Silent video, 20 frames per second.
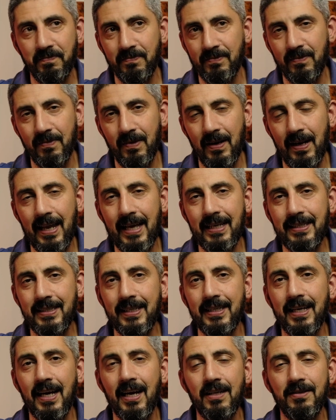less
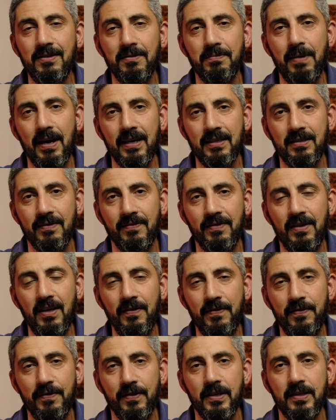than $100 of
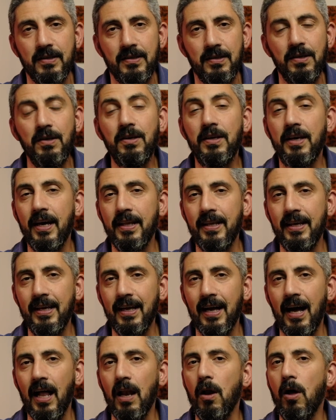difference, you're
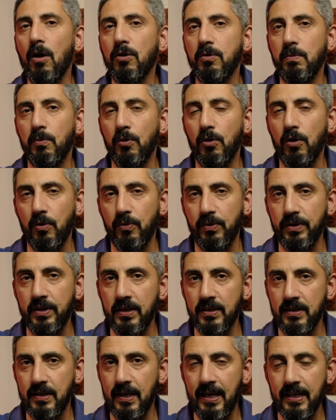getting a lot more with
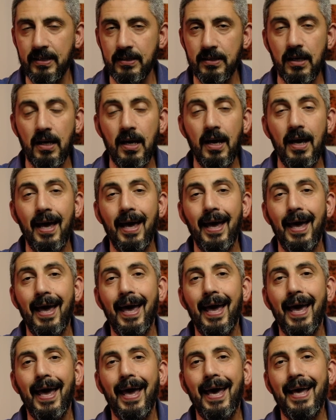this lens,
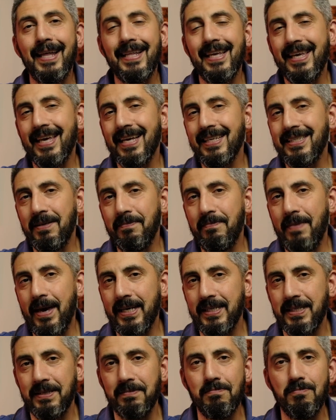and I guess it
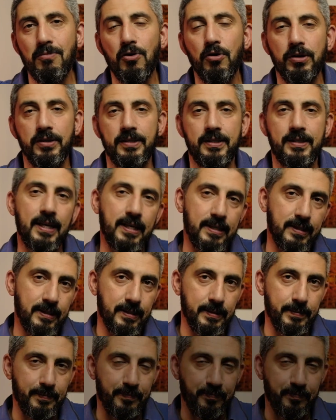makes more sense.